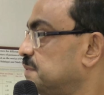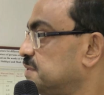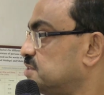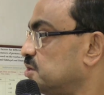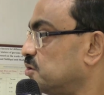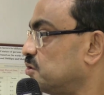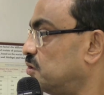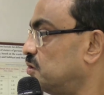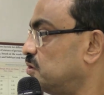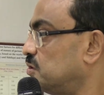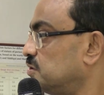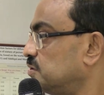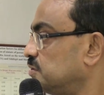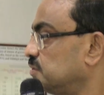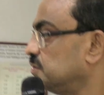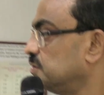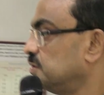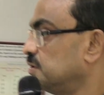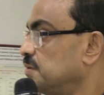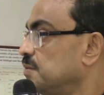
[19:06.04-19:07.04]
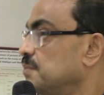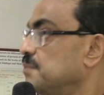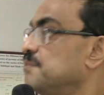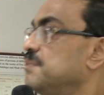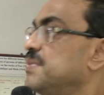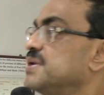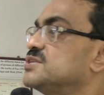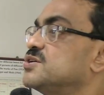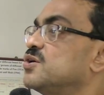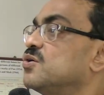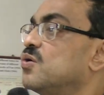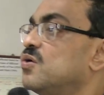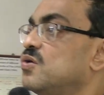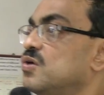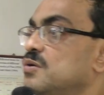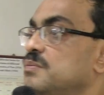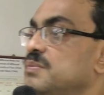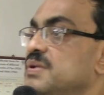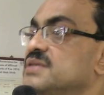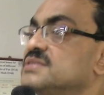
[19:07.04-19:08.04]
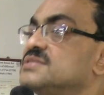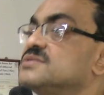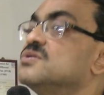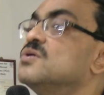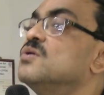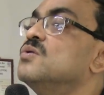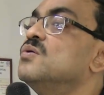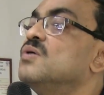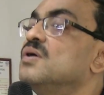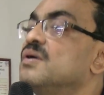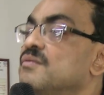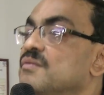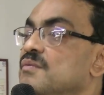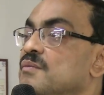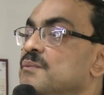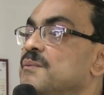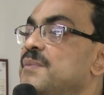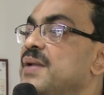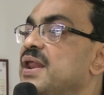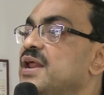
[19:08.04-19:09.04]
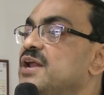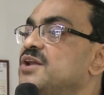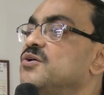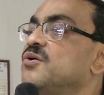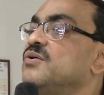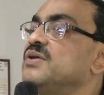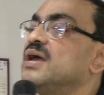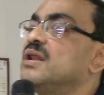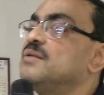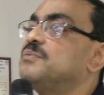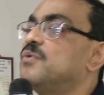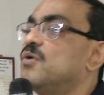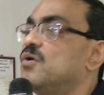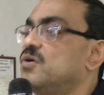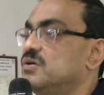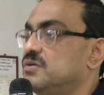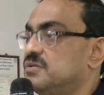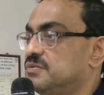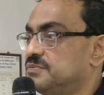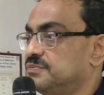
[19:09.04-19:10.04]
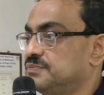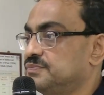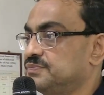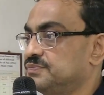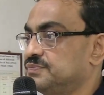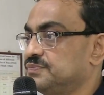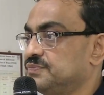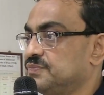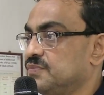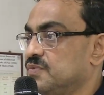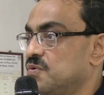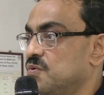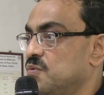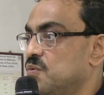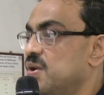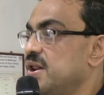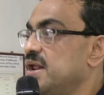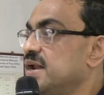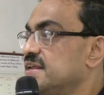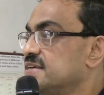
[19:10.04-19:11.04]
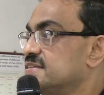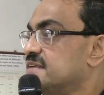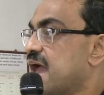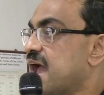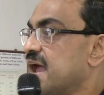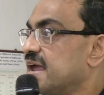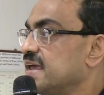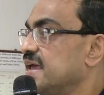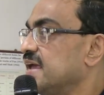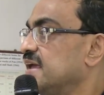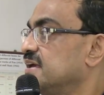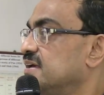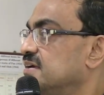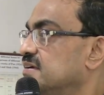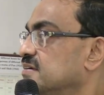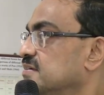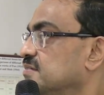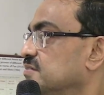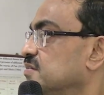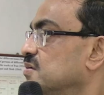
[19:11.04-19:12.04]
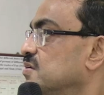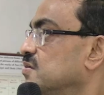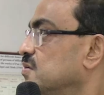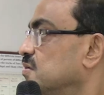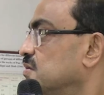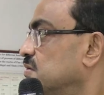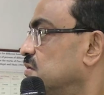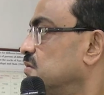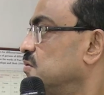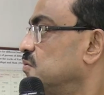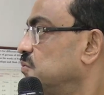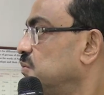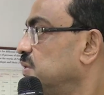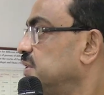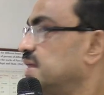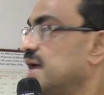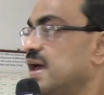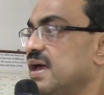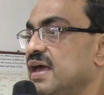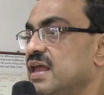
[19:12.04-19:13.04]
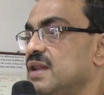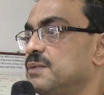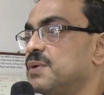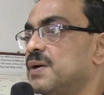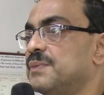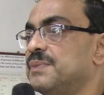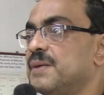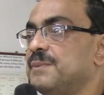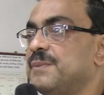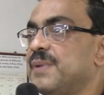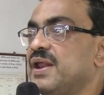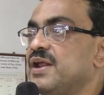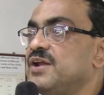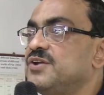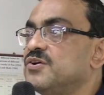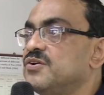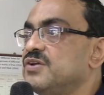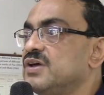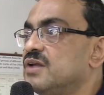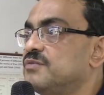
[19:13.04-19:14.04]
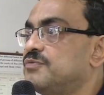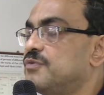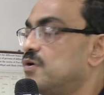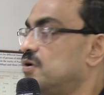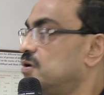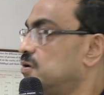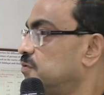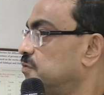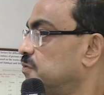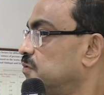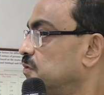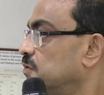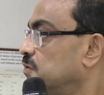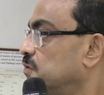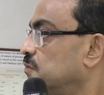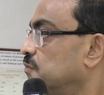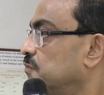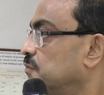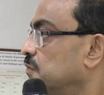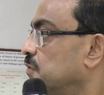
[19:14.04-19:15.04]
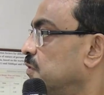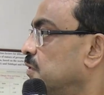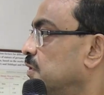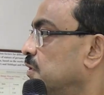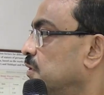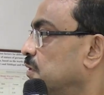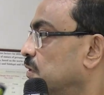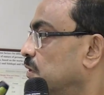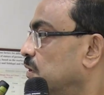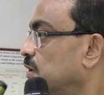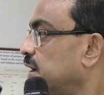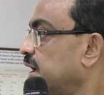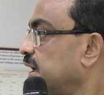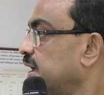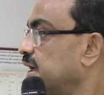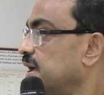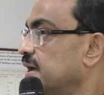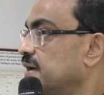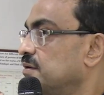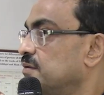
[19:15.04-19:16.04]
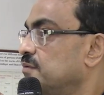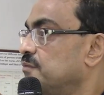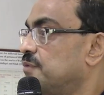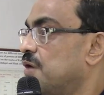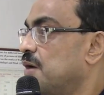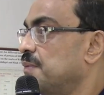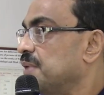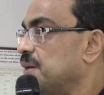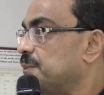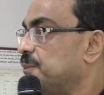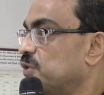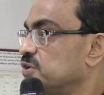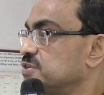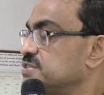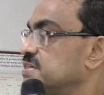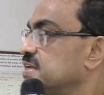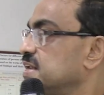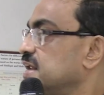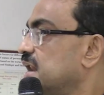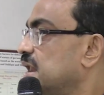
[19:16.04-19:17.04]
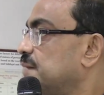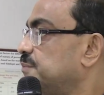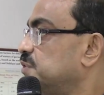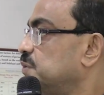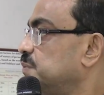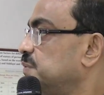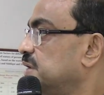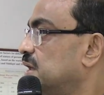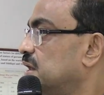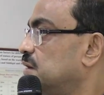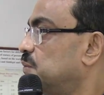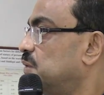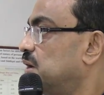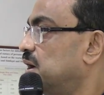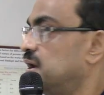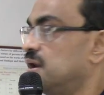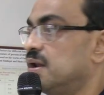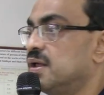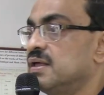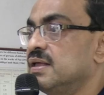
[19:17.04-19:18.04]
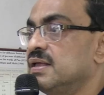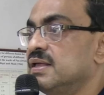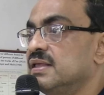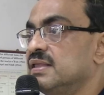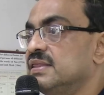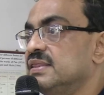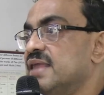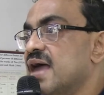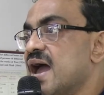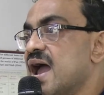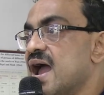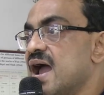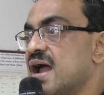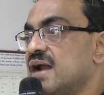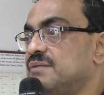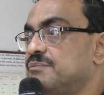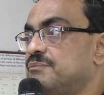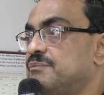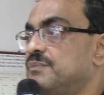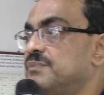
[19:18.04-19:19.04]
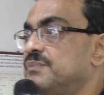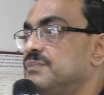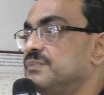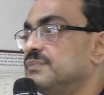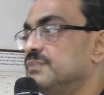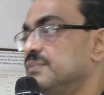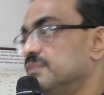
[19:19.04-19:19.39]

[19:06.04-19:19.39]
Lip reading: mesocolon? Mesocolon means peritoneal fold. When it is hanging with the help of the peritoneal fold, okay, from the posterior abdominal wall, that